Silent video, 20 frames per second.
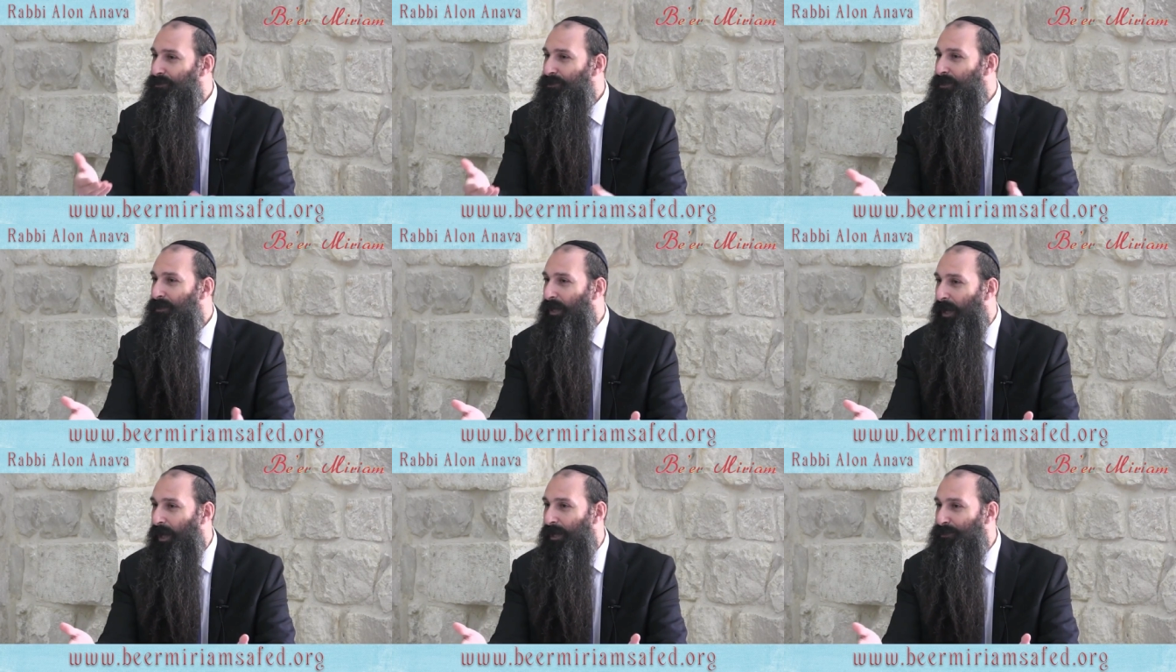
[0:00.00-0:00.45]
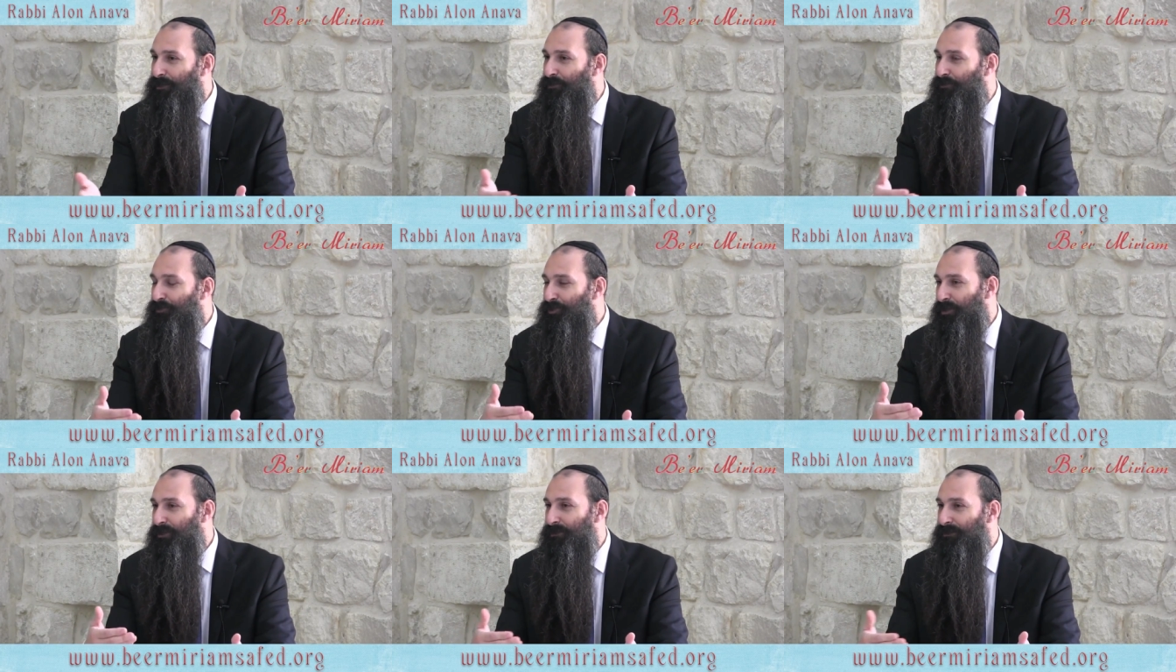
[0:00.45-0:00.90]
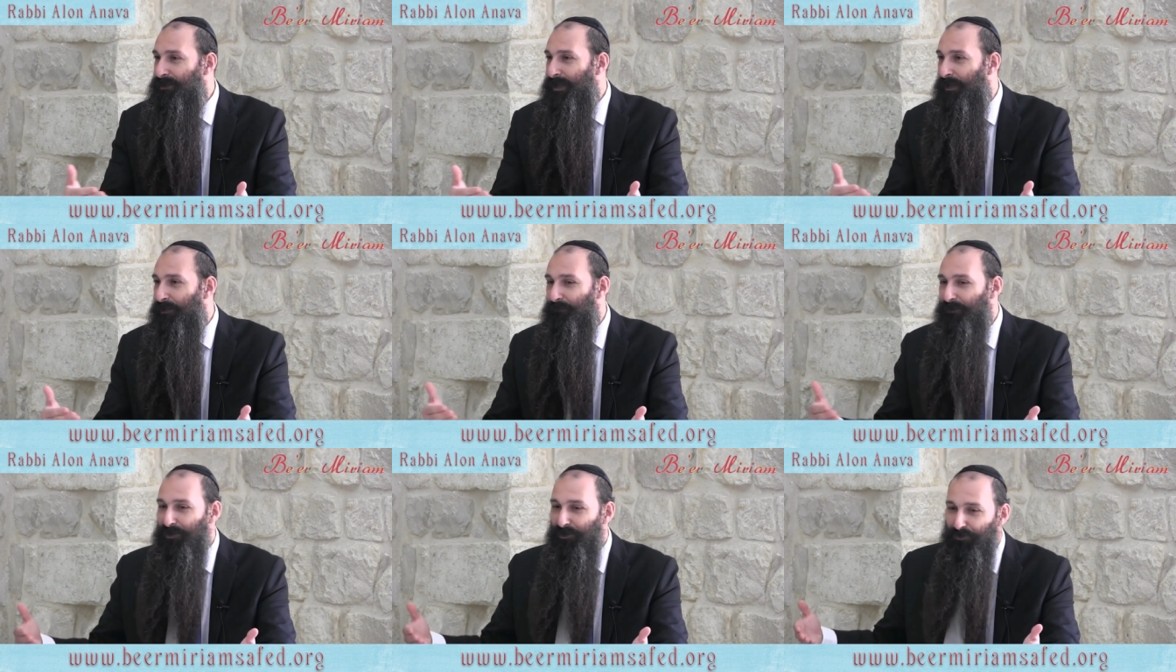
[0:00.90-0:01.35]
I said, ah, so just
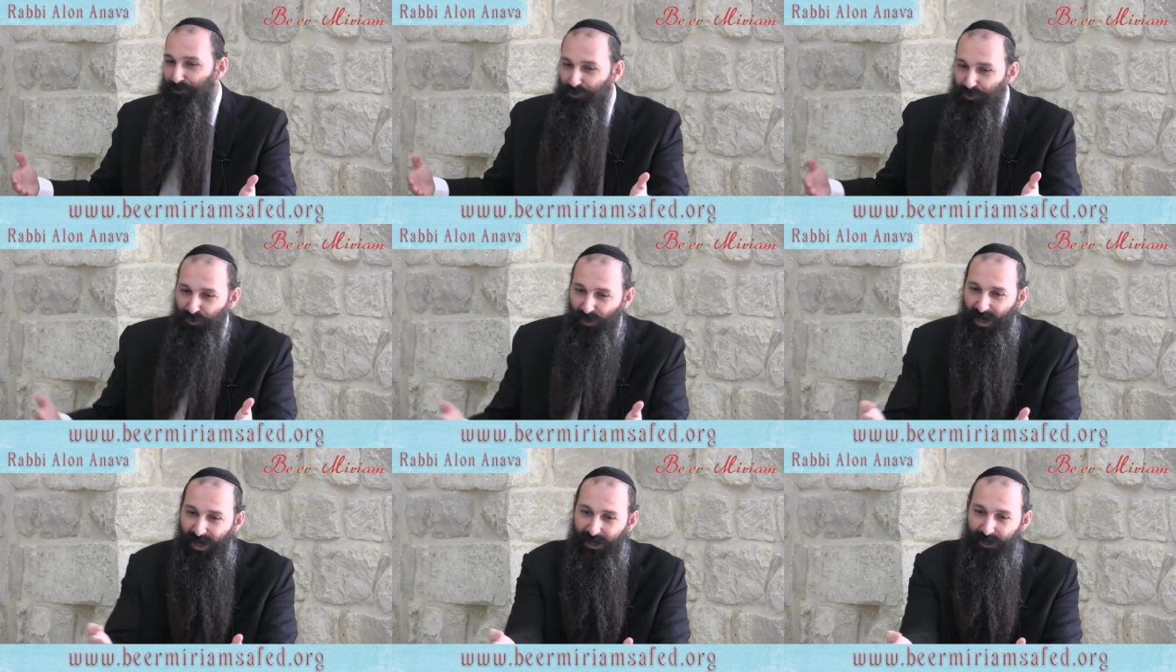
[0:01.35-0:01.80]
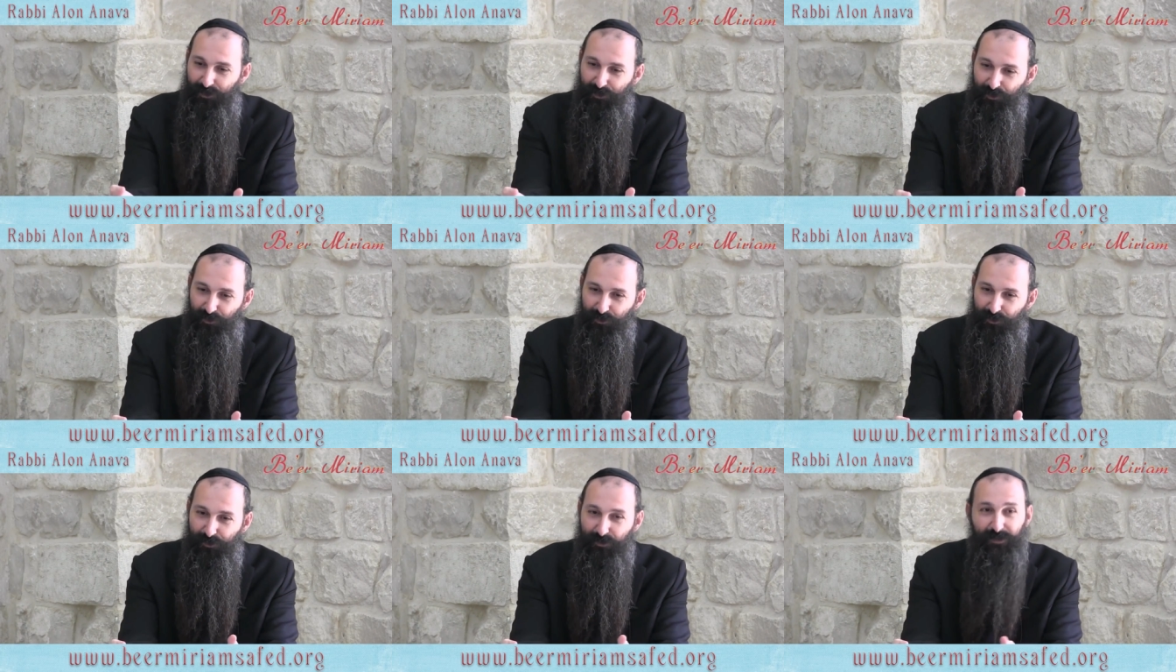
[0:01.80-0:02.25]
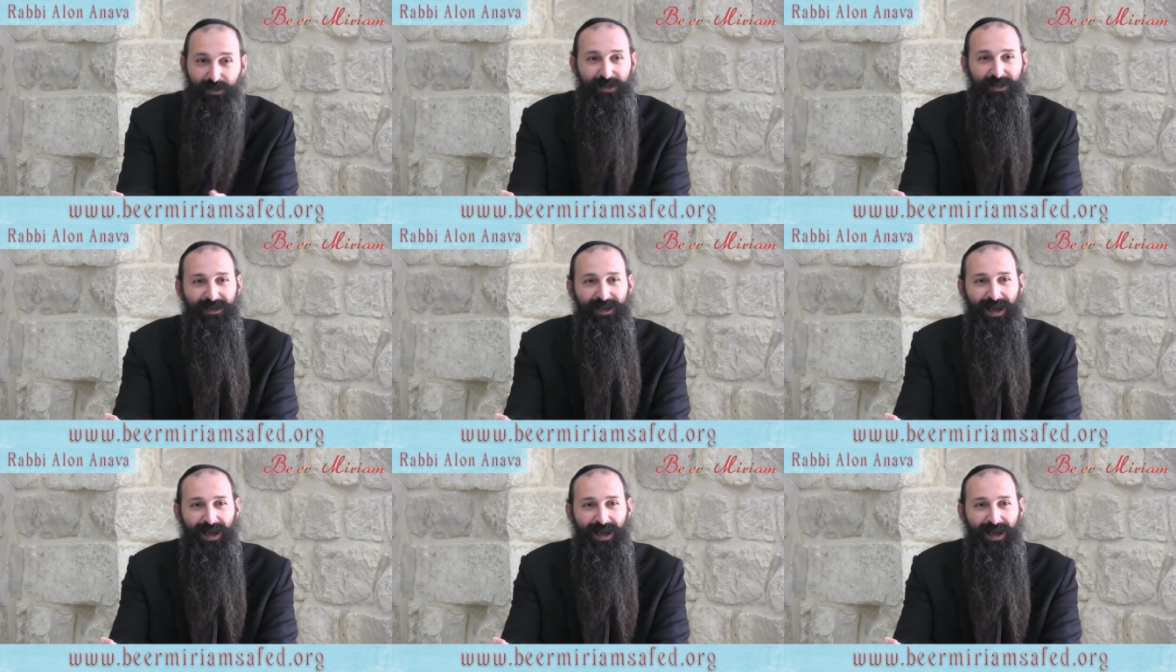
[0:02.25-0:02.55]
tell me you're trying to